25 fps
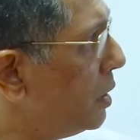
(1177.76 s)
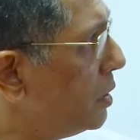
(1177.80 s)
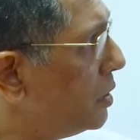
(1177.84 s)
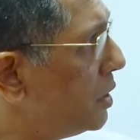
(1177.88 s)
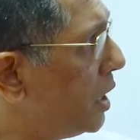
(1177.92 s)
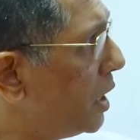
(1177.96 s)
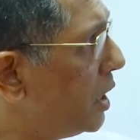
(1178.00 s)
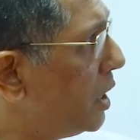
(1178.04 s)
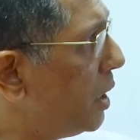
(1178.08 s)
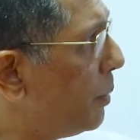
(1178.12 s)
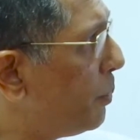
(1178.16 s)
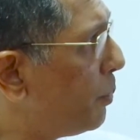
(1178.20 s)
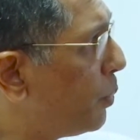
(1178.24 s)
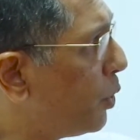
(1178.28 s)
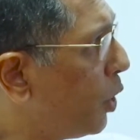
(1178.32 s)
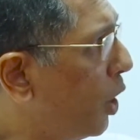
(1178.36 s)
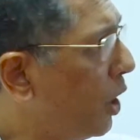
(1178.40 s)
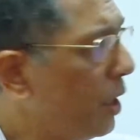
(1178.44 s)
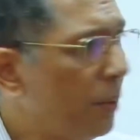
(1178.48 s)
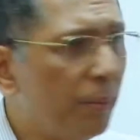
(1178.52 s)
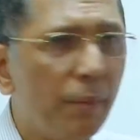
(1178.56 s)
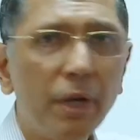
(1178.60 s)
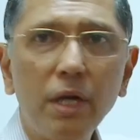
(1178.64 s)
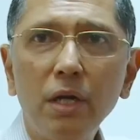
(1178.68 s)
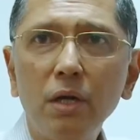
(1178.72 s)
The
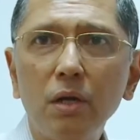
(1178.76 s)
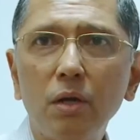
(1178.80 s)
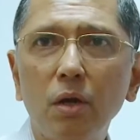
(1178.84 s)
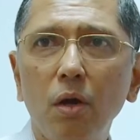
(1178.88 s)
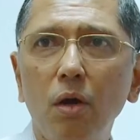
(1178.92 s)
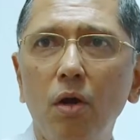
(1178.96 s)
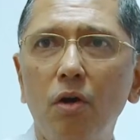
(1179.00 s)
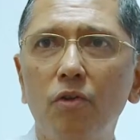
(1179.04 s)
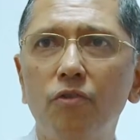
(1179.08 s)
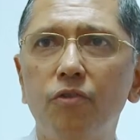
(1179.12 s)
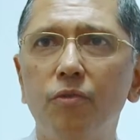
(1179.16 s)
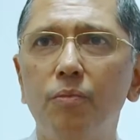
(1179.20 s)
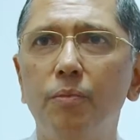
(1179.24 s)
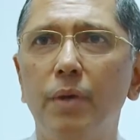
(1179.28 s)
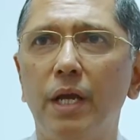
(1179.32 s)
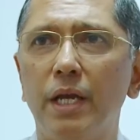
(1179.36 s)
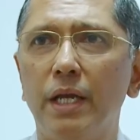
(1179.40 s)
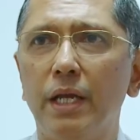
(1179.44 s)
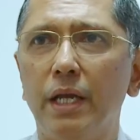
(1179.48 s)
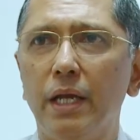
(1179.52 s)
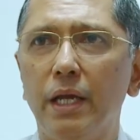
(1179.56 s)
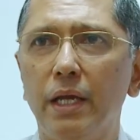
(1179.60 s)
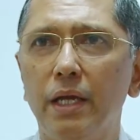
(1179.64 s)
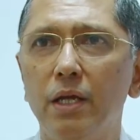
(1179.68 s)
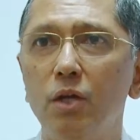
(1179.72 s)
deployment of
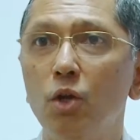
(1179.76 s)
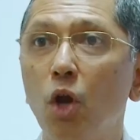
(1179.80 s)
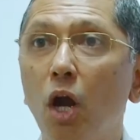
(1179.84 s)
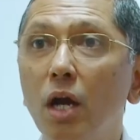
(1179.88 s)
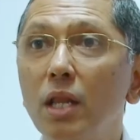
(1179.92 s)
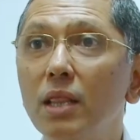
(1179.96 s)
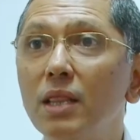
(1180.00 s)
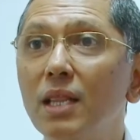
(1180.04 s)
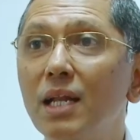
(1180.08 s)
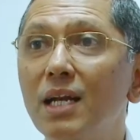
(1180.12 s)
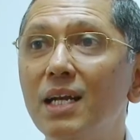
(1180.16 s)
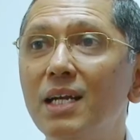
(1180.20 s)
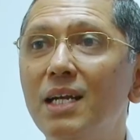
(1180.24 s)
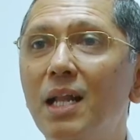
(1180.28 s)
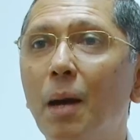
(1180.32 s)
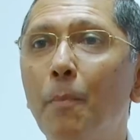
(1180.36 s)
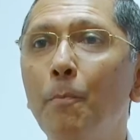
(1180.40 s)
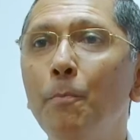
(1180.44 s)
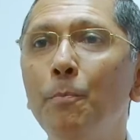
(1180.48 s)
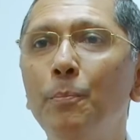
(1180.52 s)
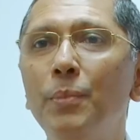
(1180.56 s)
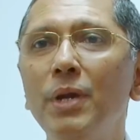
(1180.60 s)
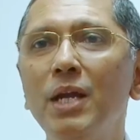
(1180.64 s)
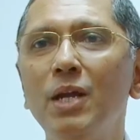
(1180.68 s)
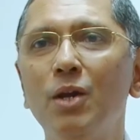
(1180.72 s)
money, not the
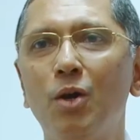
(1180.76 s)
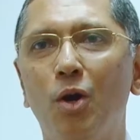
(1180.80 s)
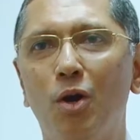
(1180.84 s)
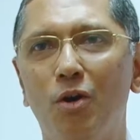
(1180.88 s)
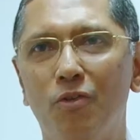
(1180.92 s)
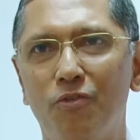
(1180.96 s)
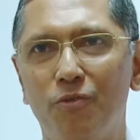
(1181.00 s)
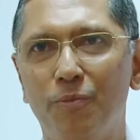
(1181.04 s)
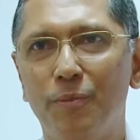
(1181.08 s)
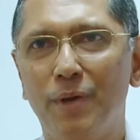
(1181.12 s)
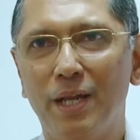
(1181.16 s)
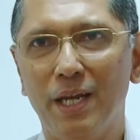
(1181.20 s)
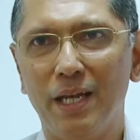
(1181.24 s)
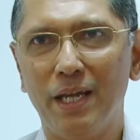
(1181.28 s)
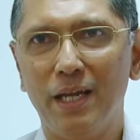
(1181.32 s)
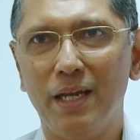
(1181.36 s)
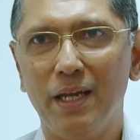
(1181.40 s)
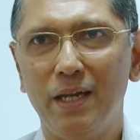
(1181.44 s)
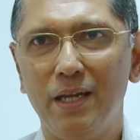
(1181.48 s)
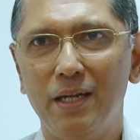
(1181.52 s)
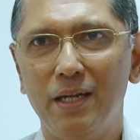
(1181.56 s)
dumping of money.